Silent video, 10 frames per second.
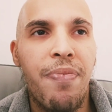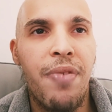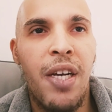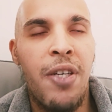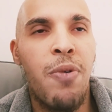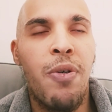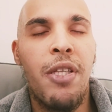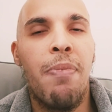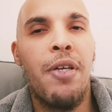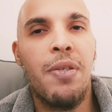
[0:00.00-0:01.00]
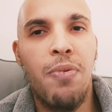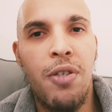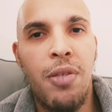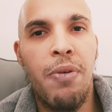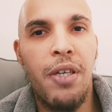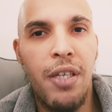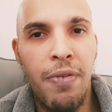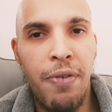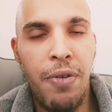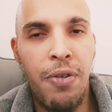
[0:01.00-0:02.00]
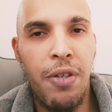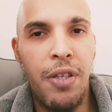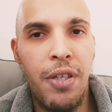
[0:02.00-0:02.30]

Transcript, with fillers: I don't know what that place was, but it felt good.